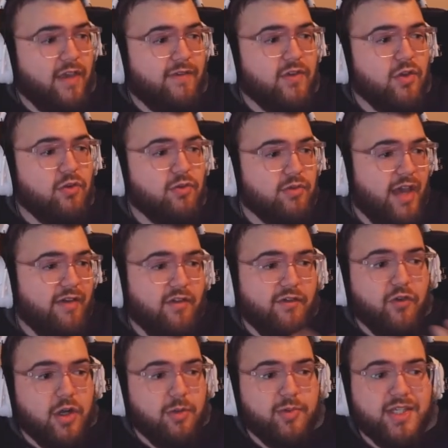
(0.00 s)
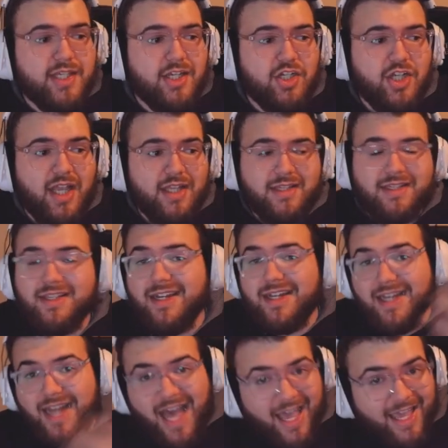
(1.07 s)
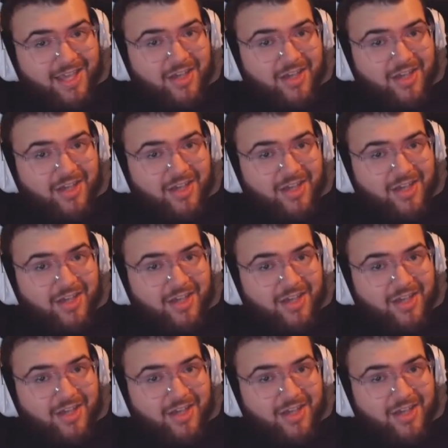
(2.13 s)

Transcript: if you have a 40% chance to not